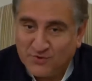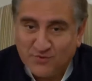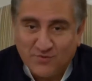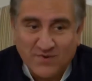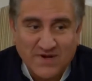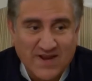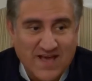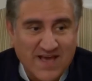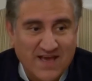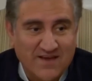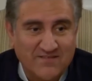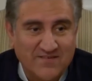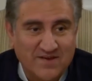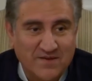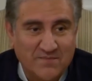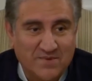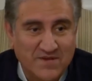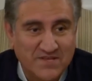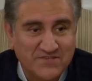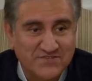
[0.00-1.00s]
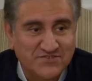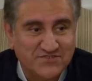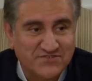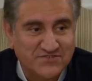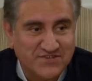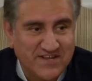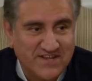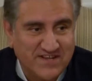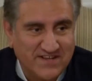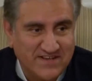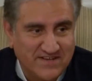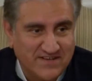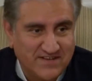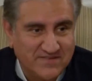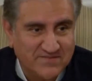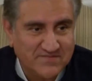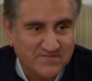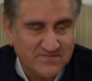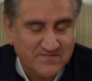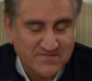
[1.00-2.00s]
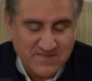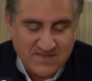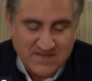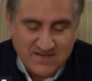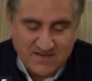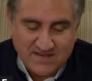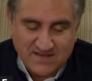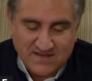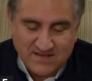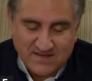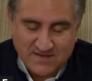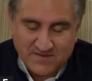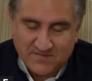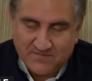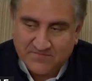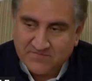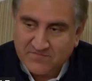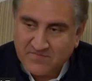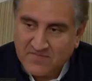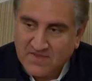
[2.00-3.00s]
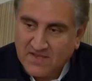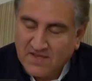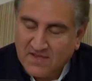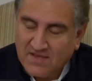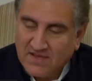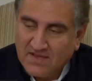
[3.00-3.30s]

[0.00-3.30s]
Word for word: name was proposed by Imran Khan's party. Earlier in the day,